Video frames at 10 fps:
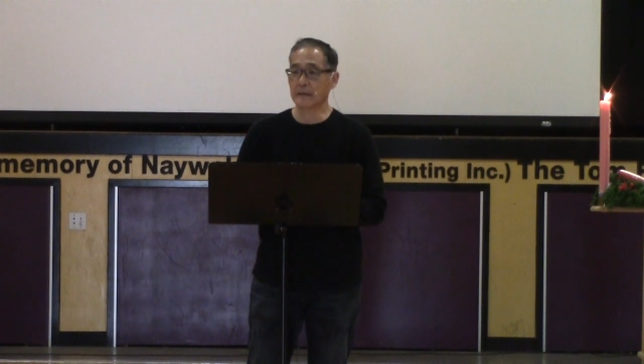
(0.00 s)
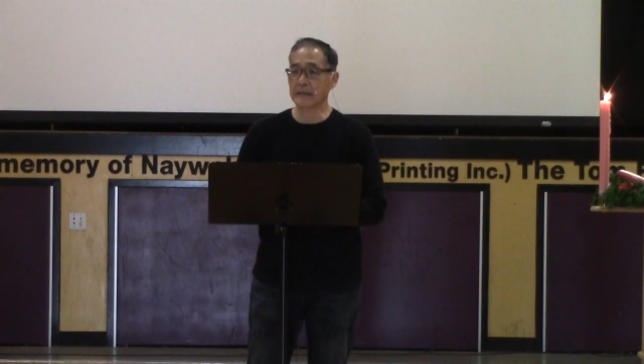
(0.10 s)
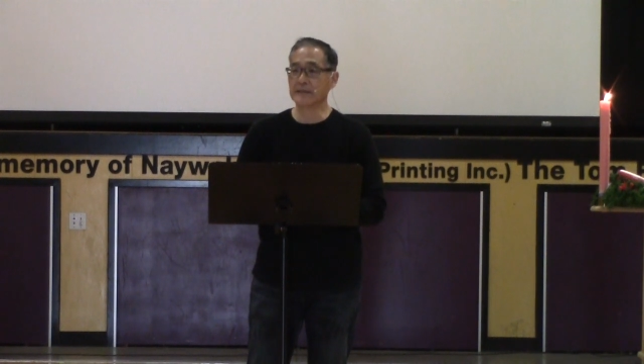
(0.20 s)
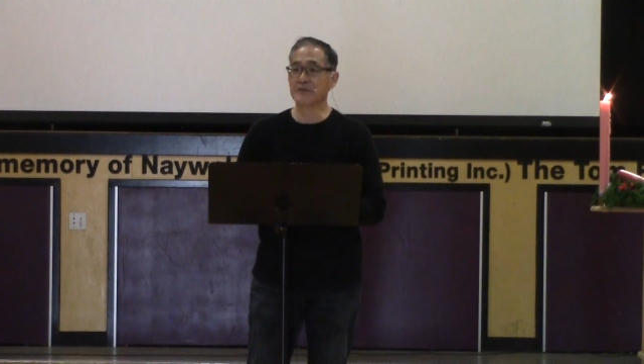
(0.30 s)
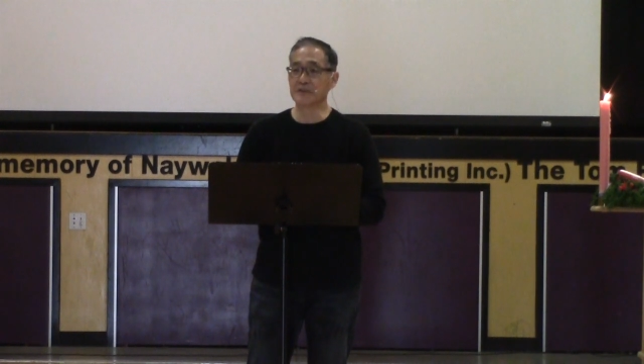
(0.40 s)

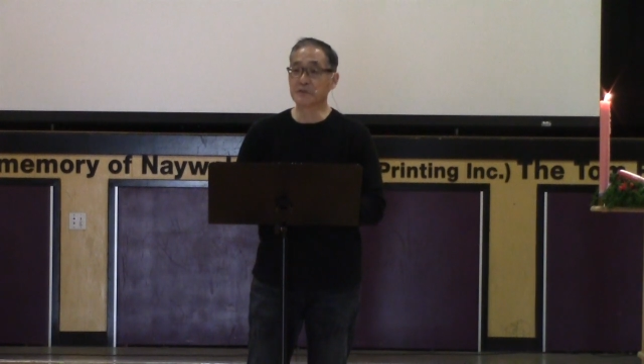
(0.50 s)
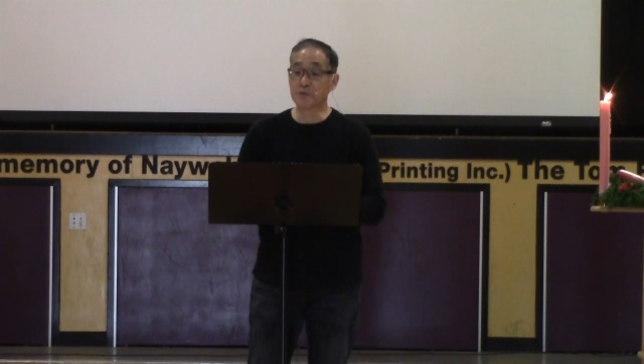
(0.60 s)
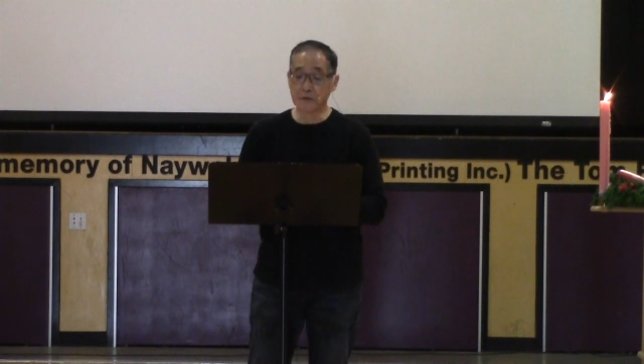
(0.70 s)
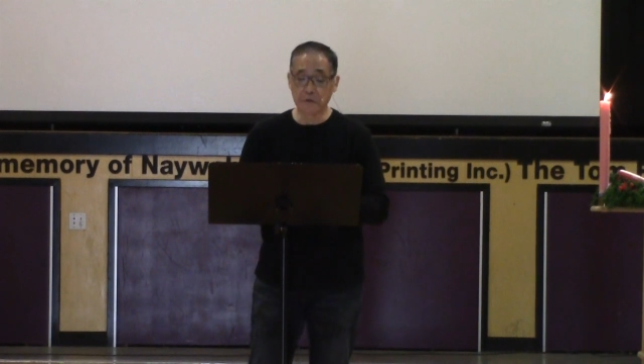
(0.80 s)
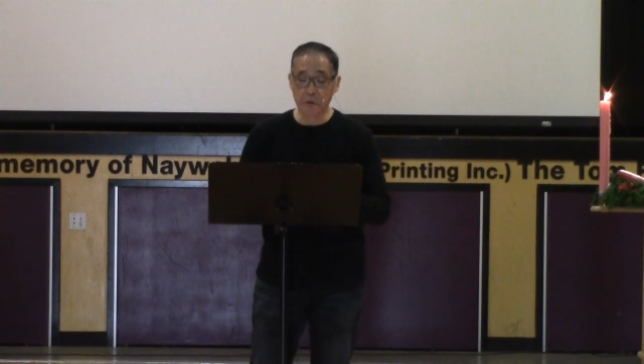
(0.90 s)
It's
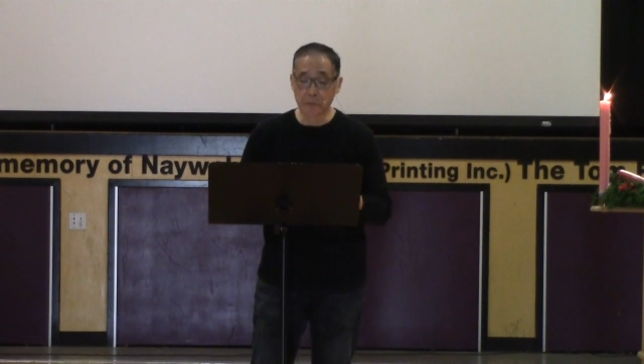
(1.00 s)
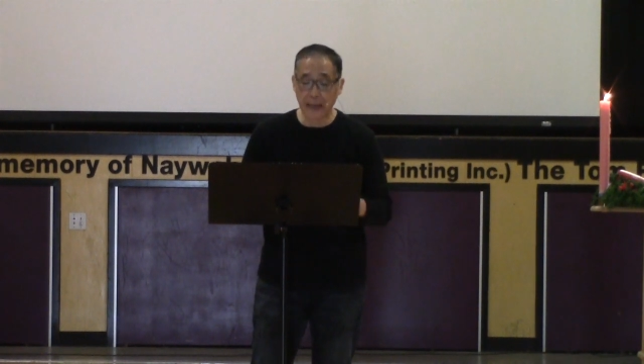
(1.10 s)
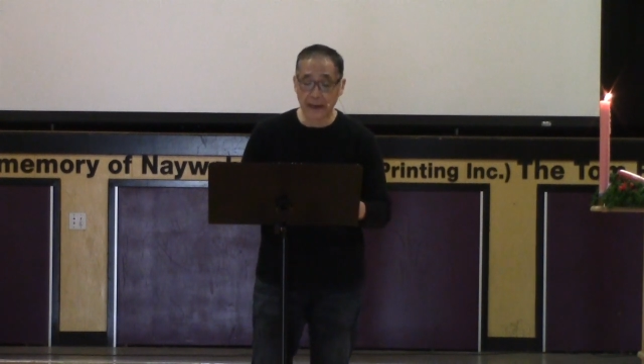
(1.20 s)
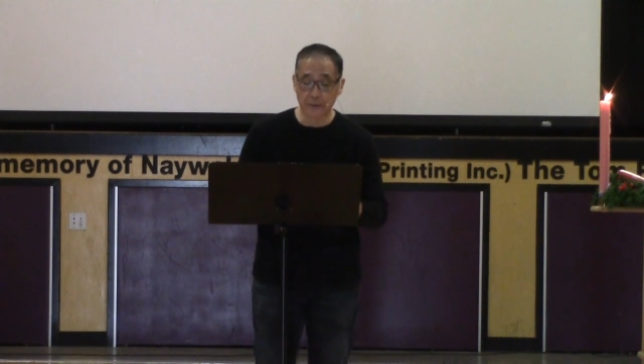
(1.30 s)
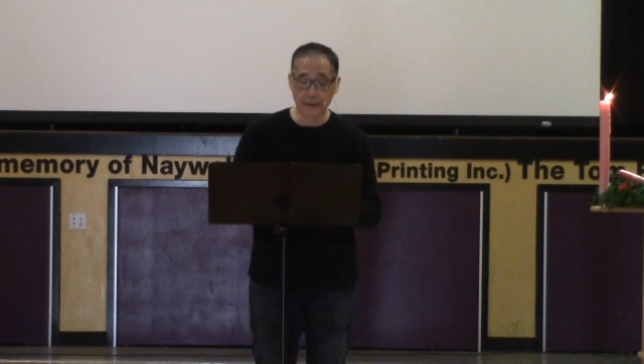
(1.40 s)
just what their
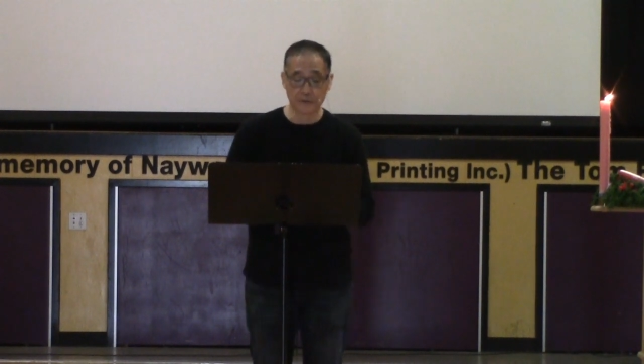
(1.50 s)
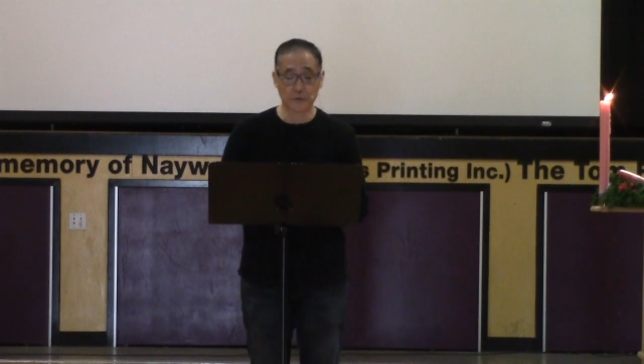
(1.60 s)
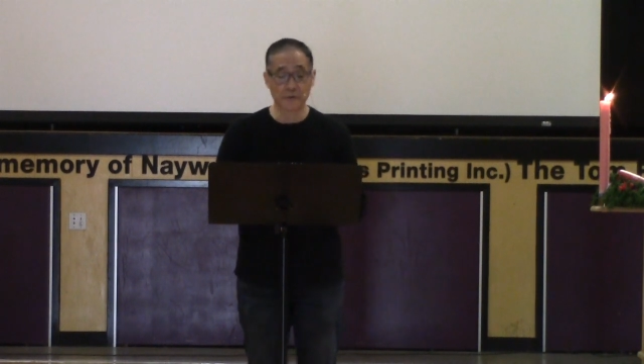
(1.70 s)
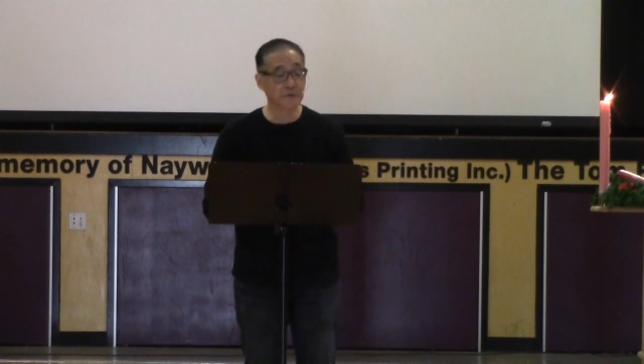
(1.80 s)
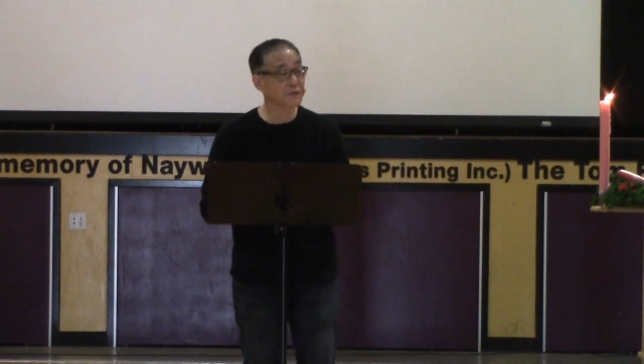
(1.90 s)
parents
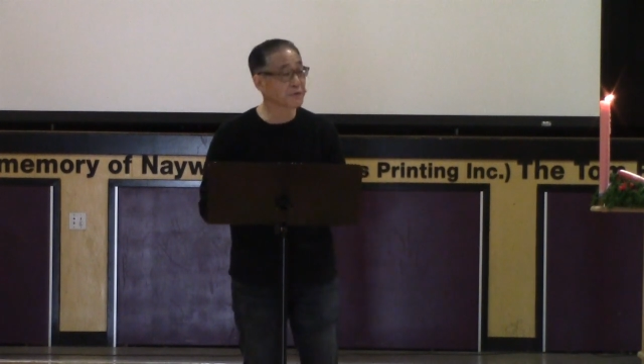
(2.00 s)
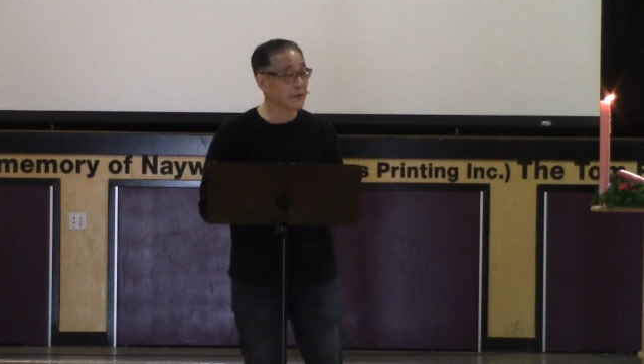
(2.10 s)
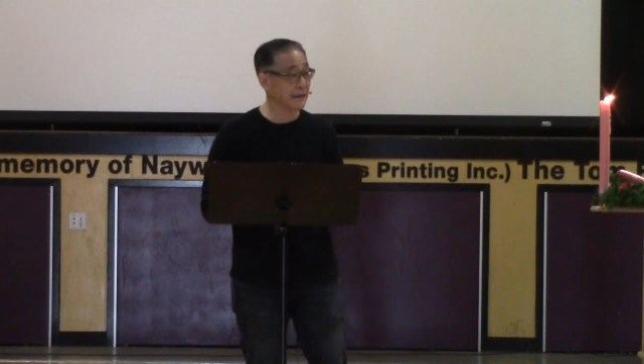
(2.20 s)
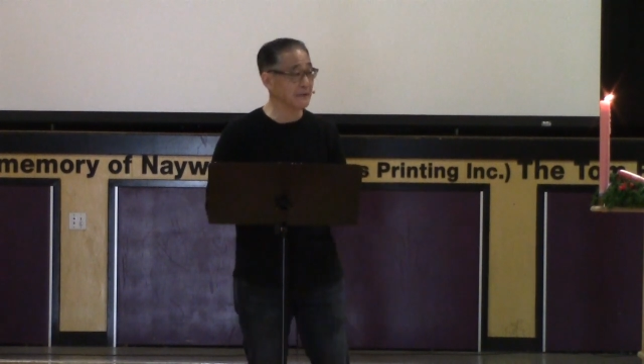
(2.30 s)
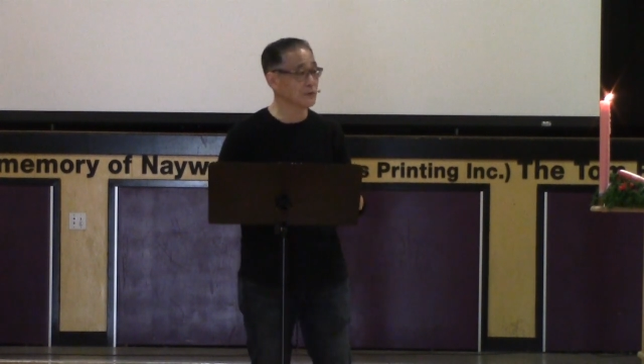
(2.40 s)
or their
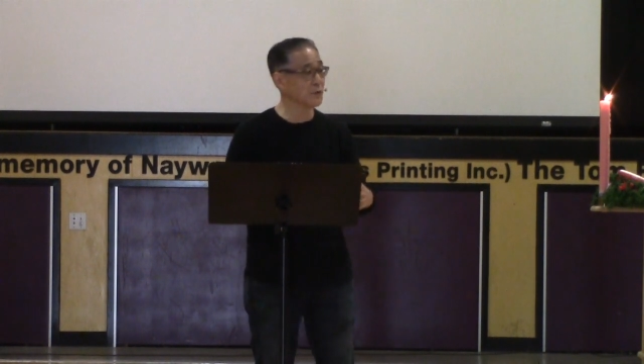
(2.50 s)
friends